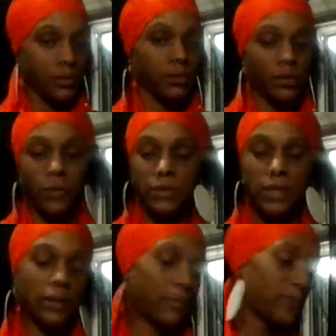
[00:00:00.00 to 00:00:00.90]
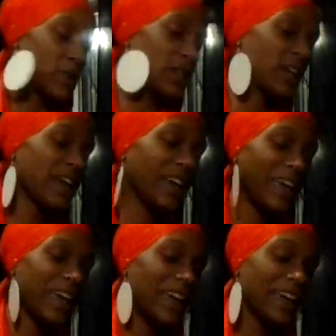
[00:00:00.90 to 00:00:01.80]
I'm going to take them.
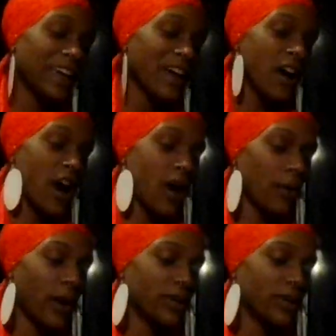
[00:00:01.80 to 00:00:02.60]
All right,